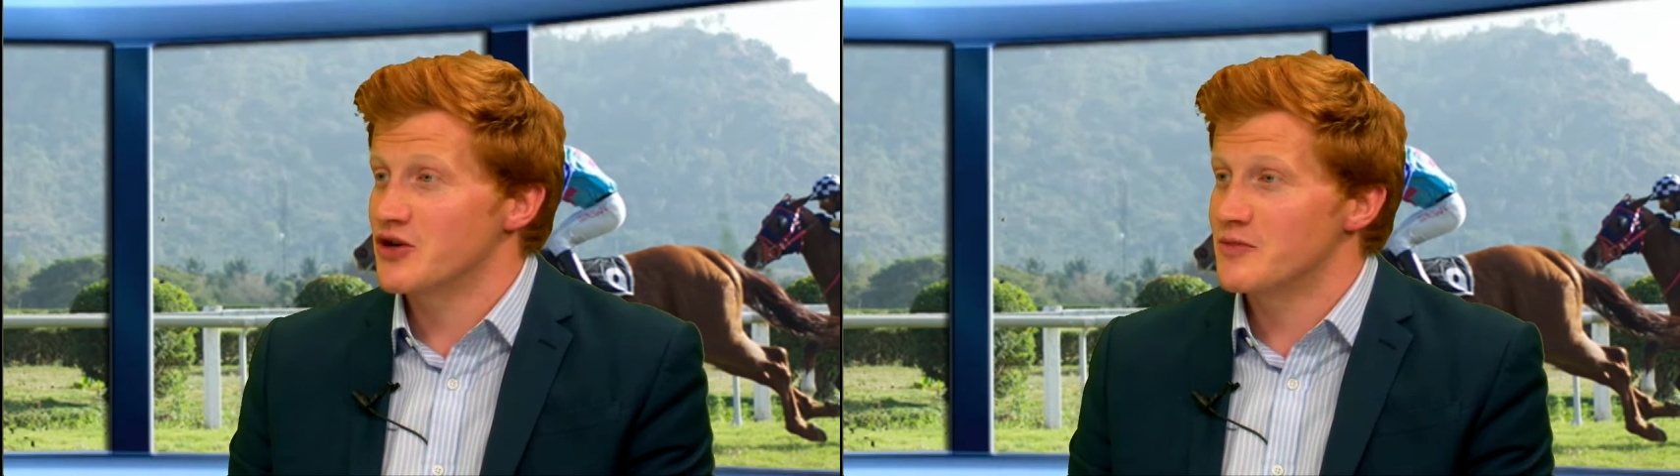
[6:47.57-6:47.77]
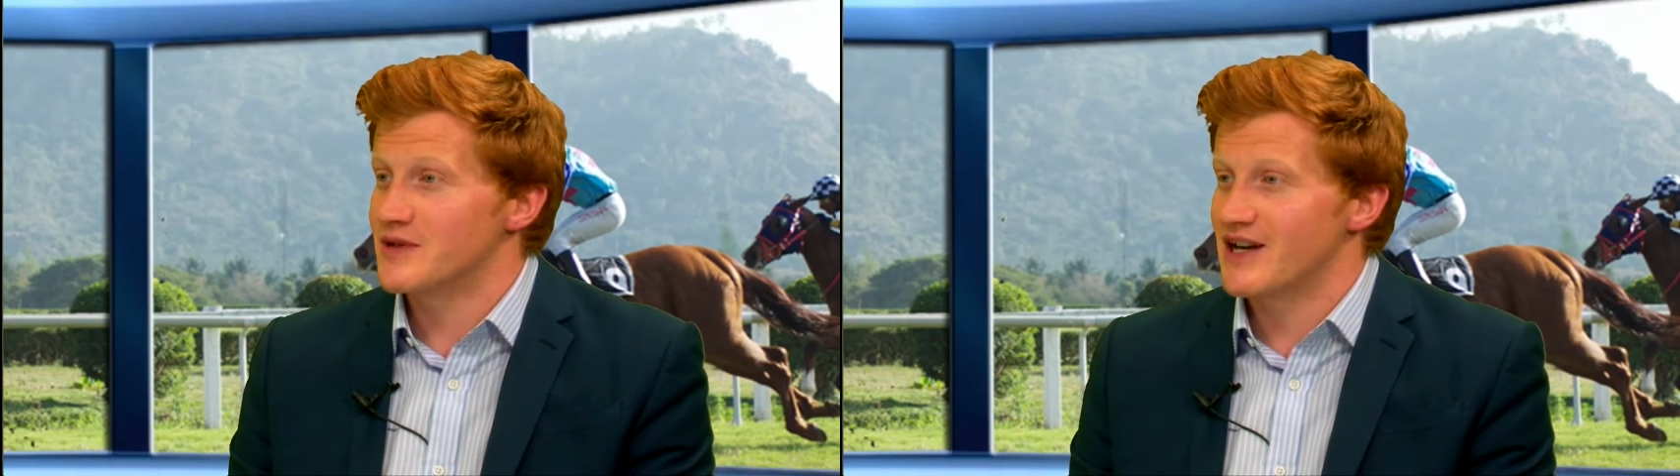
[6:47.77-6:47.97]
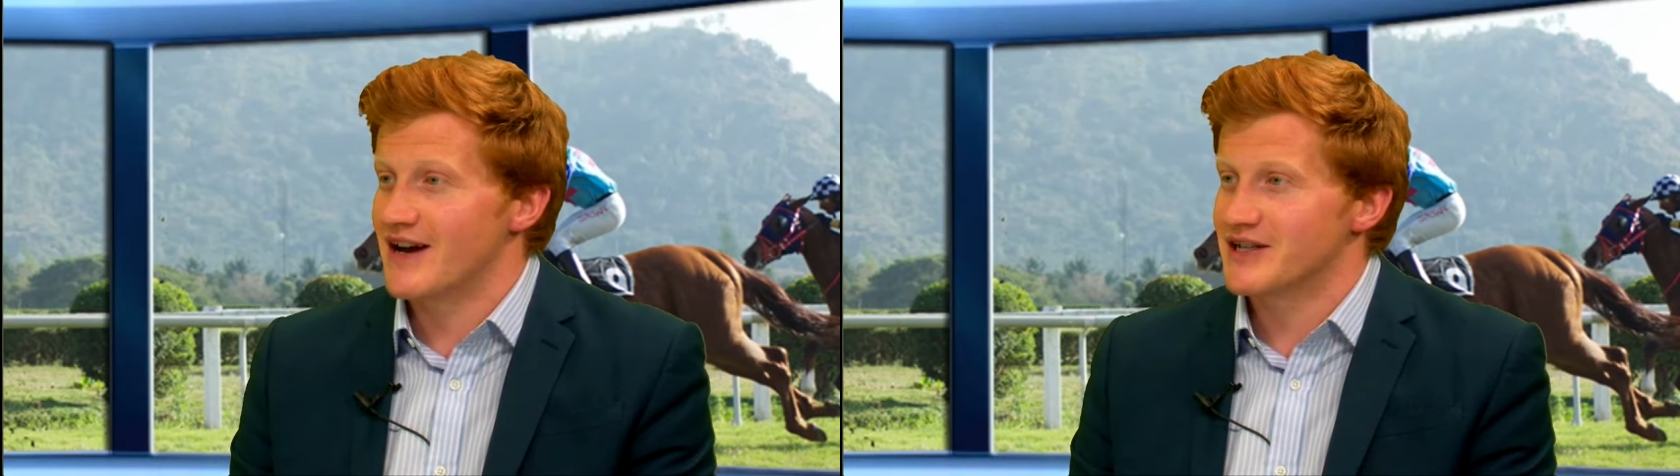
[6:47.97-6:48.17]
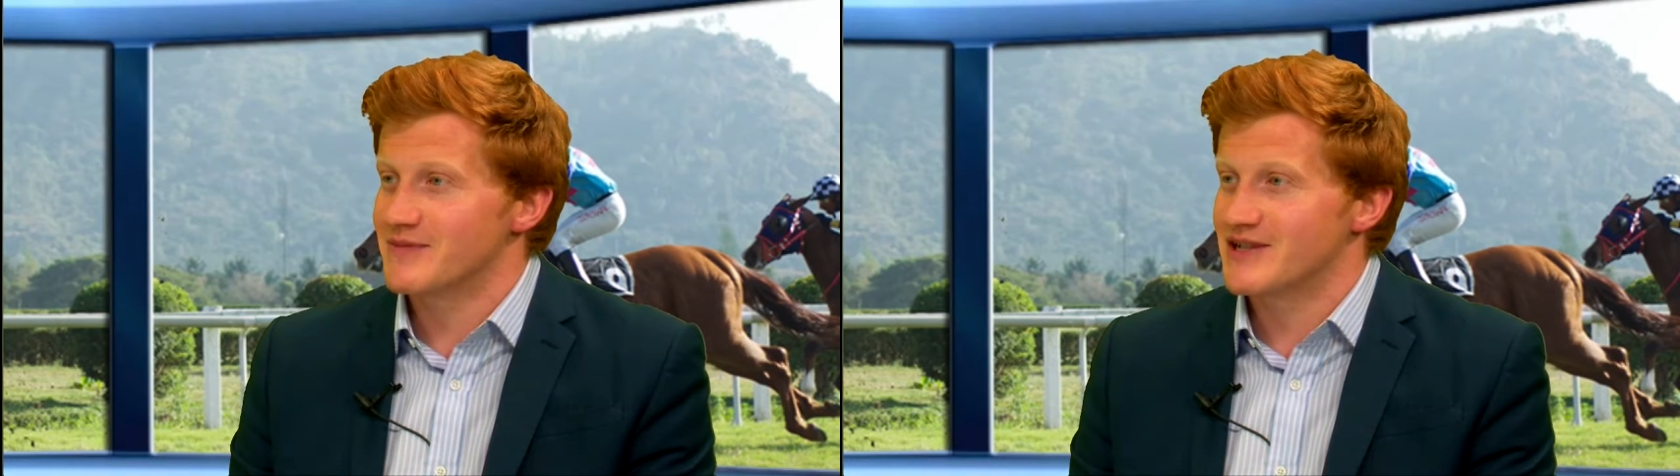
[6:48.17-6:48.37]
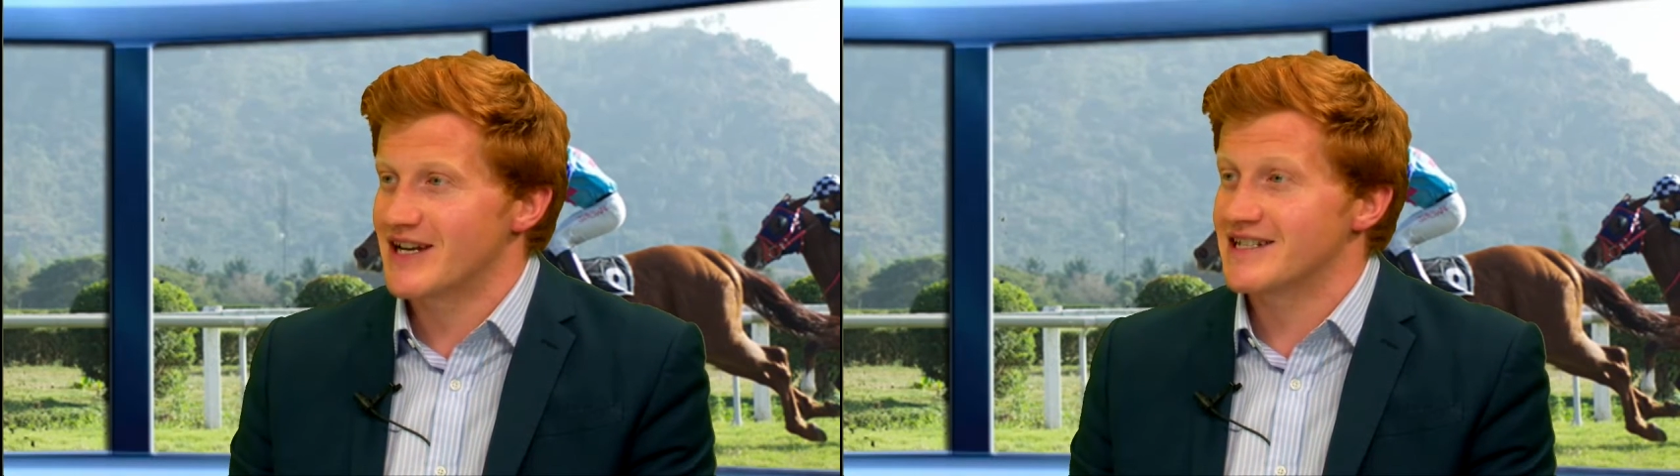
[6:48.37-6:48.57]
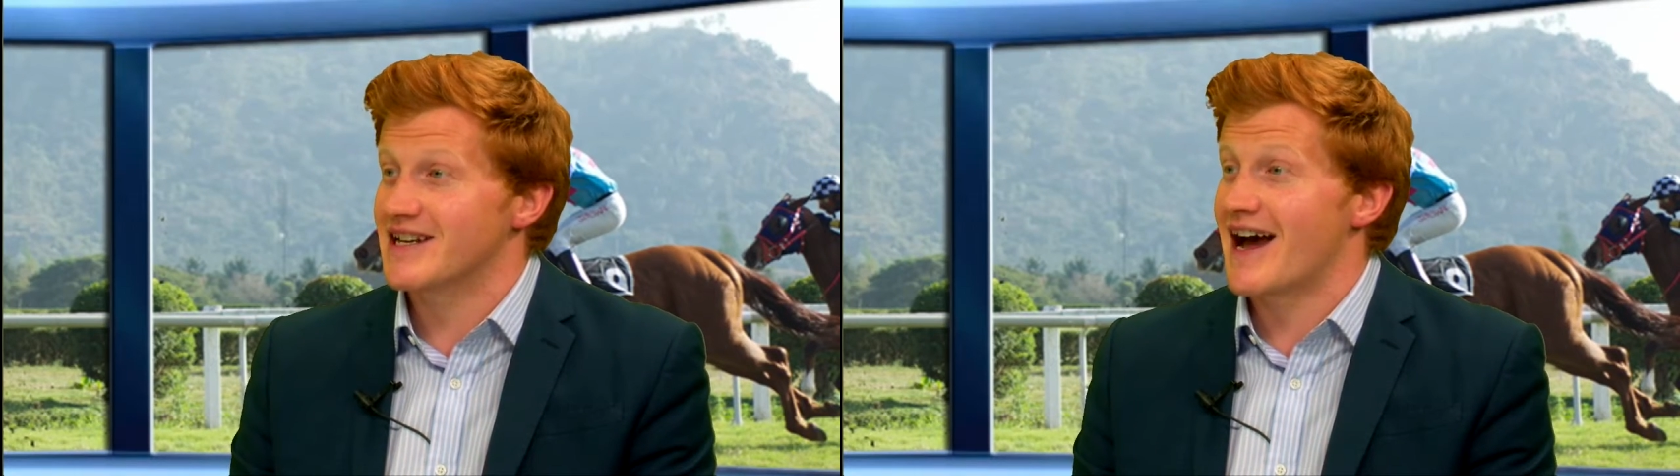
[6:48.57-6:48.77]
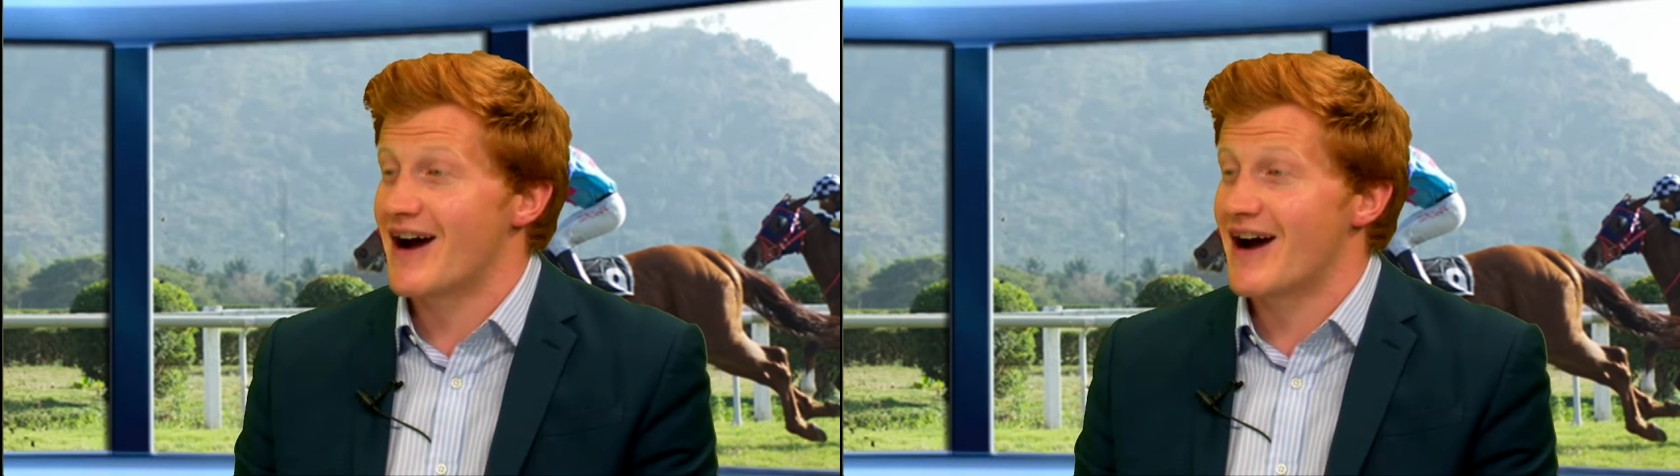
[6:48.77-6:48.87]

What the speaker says: Cooper's announcements as to